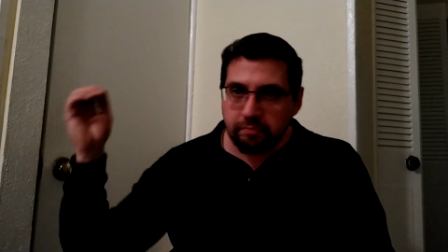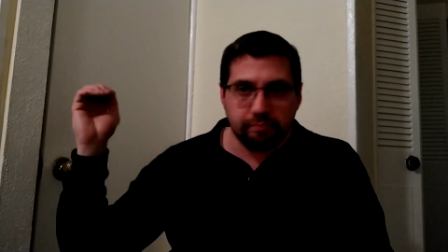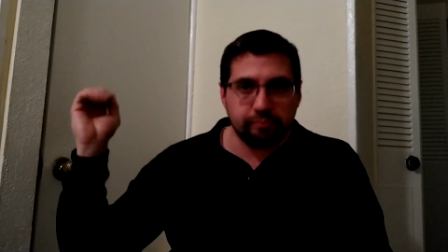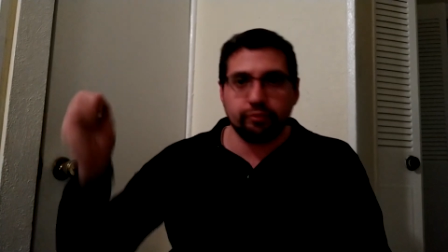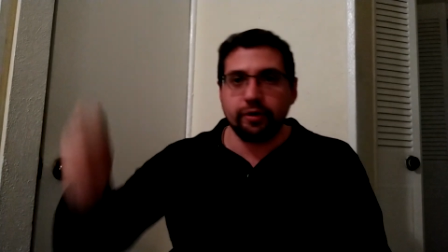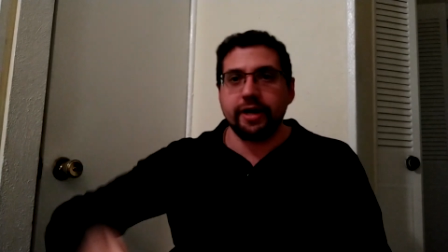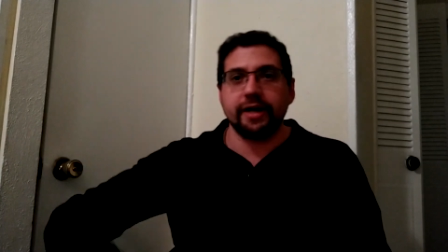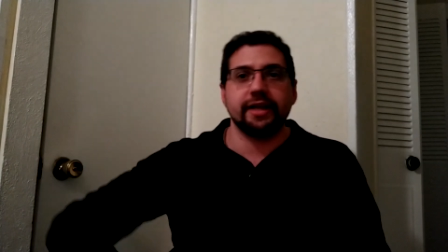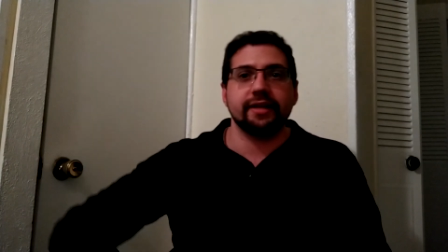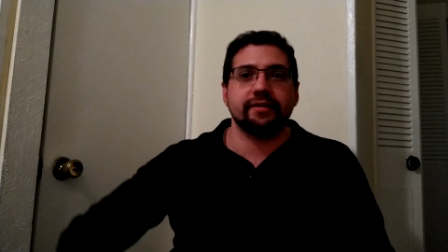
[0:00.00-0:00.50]

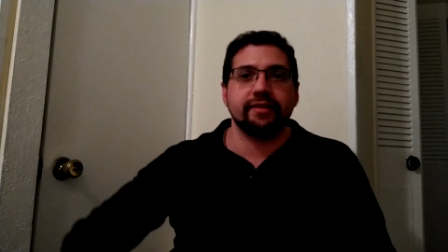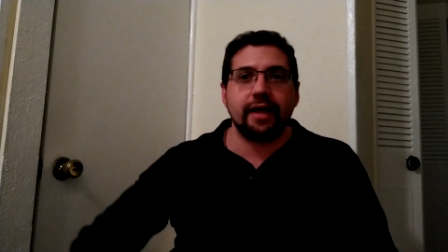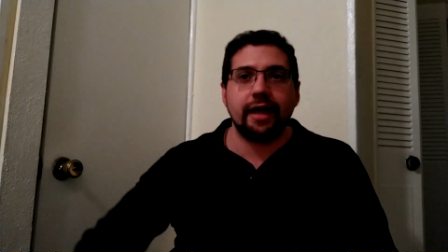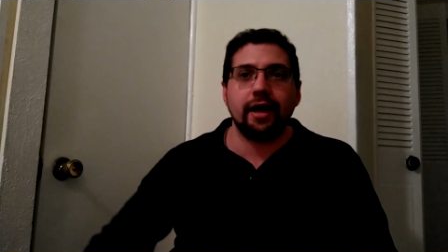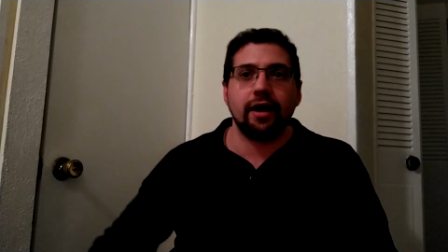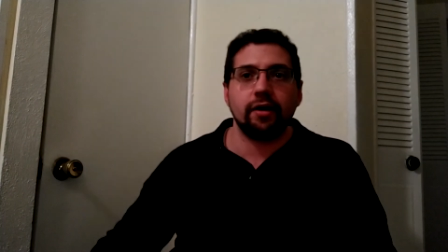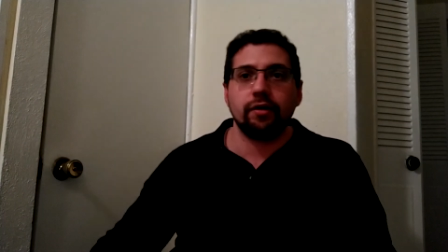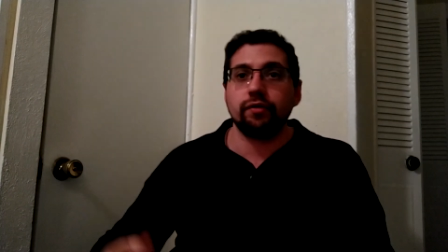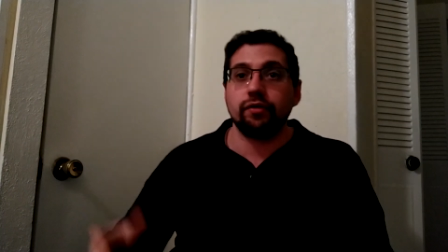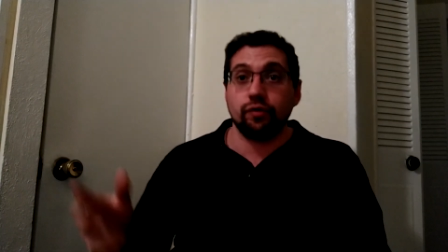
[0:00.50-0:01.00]
break it
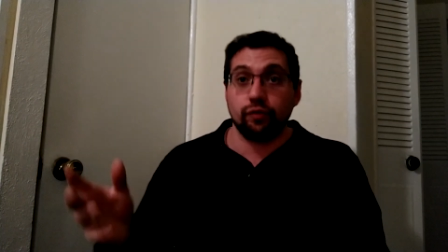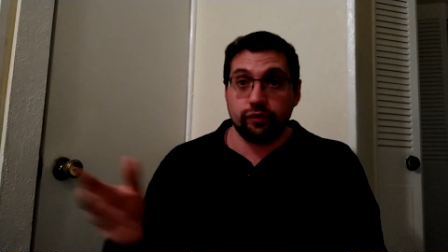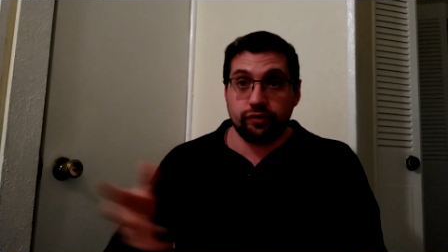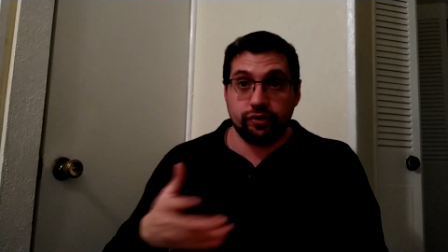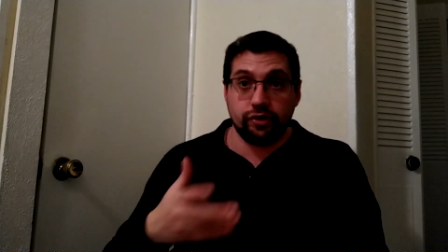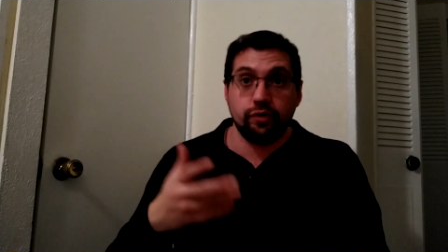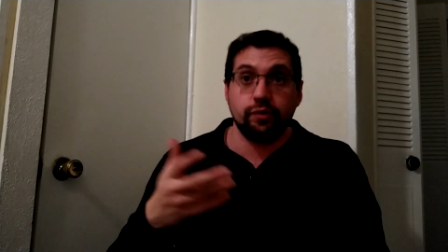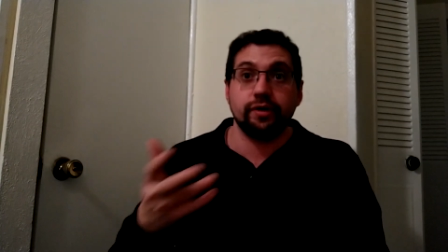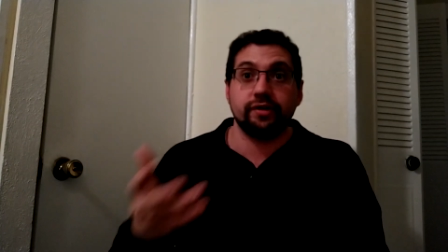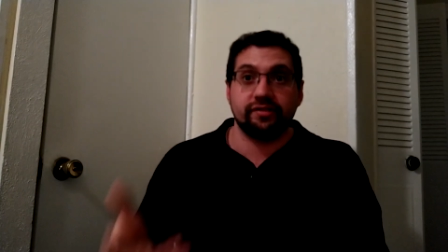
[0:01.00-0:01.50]
down, or do
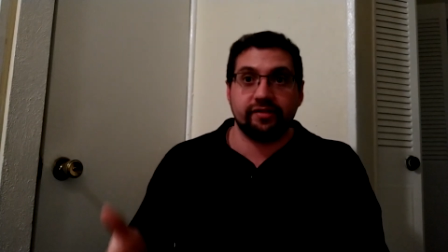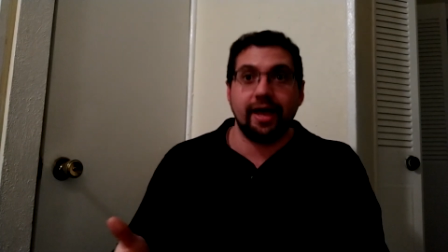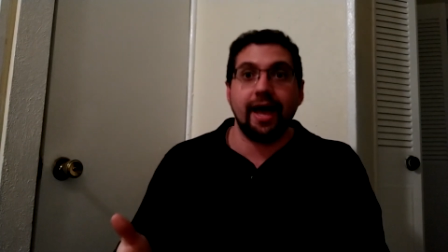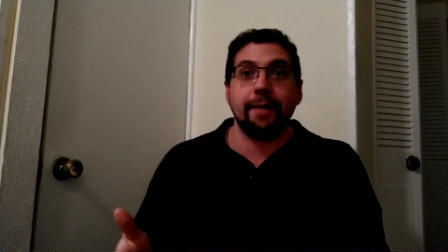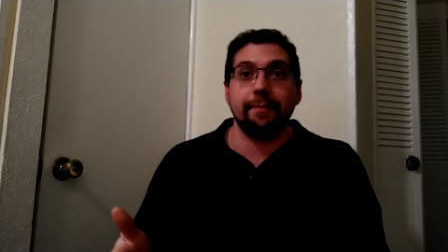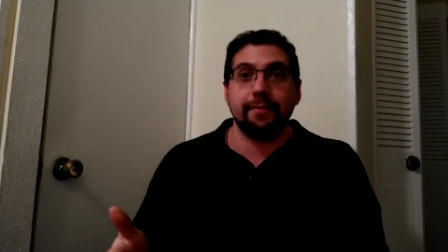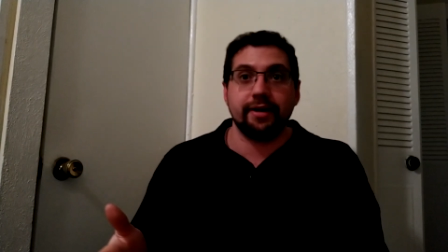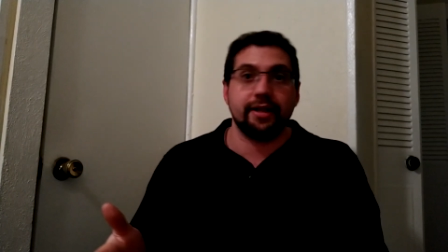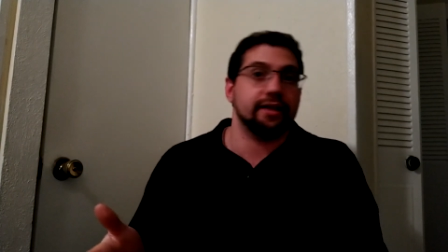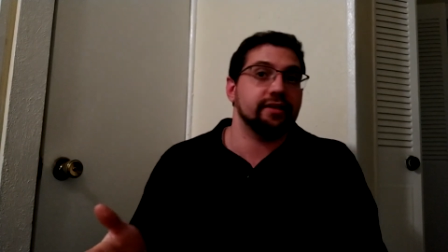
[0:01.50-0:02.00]
you
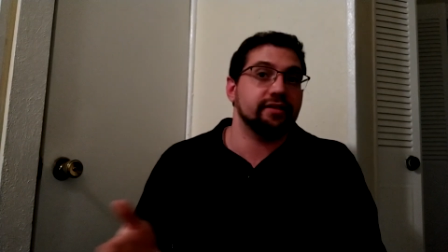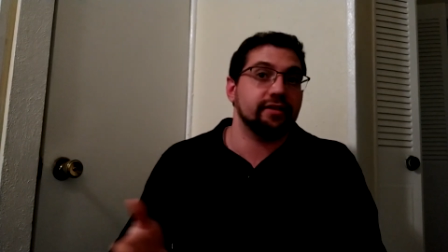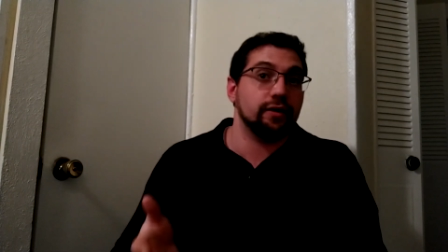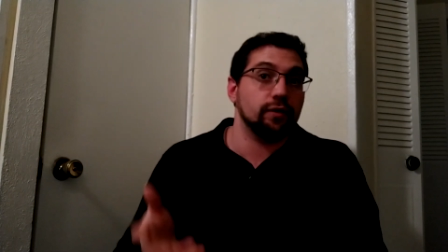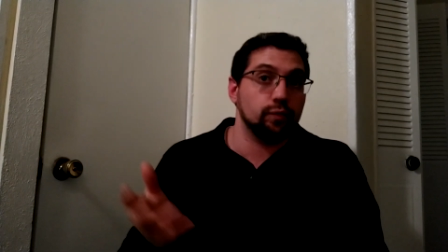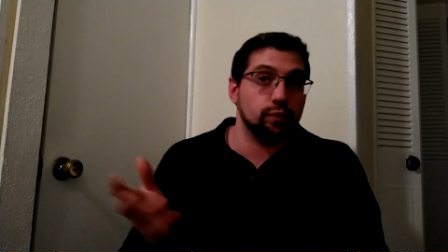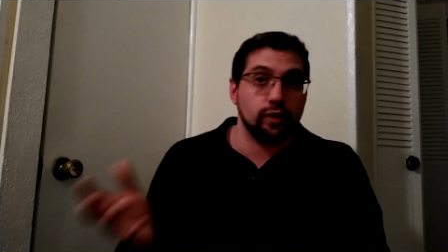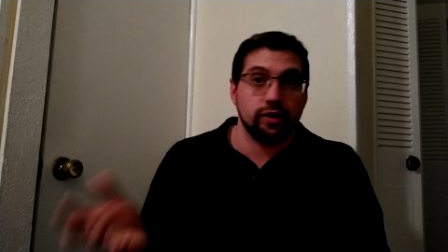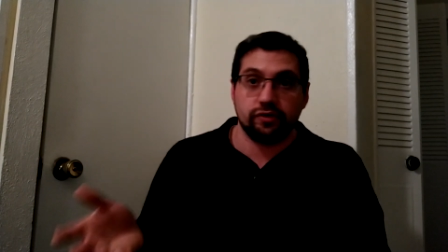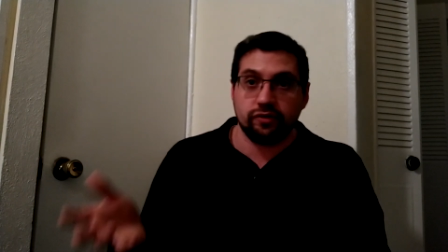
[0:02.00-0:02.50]
examine it and see
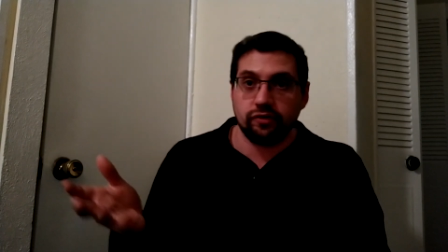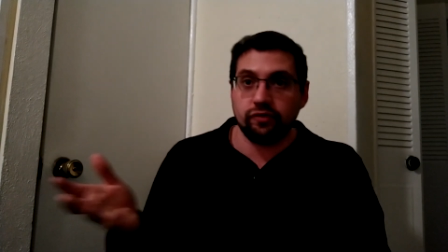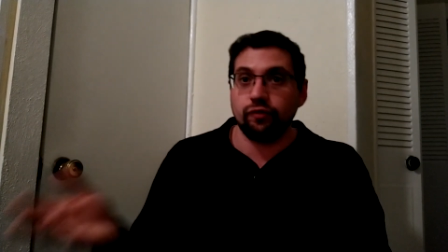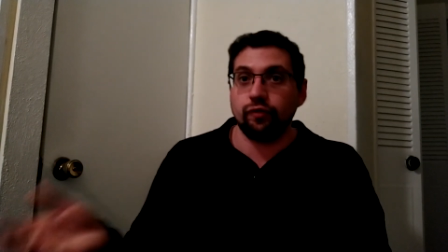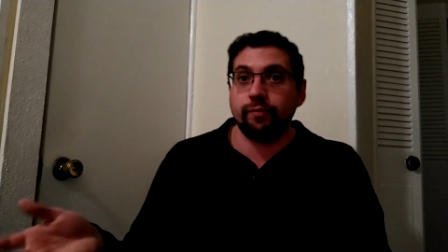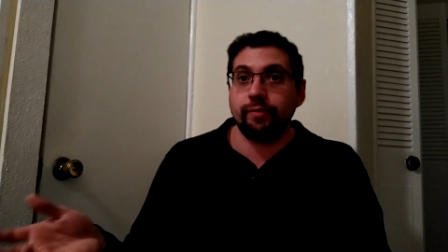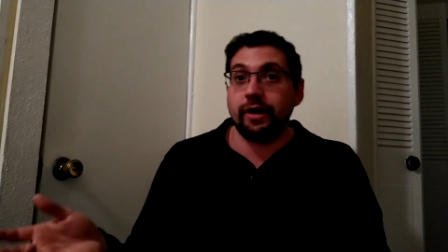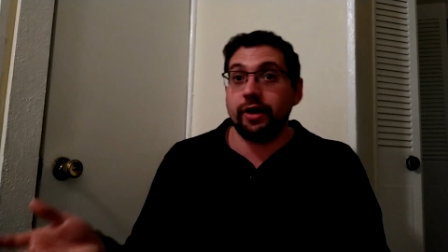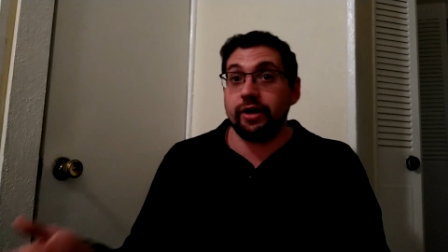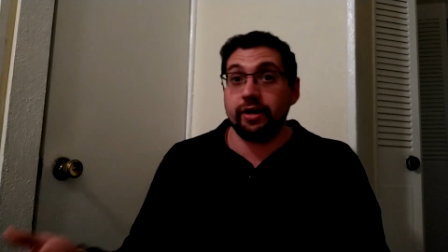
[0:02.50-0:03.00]
what to do
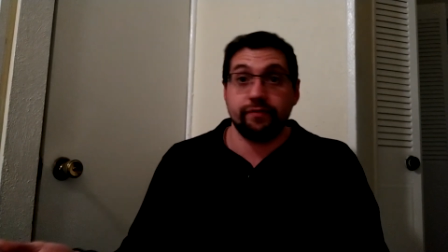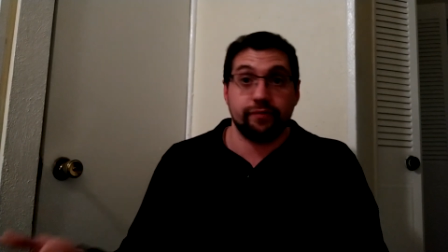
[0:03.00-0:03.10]
about it?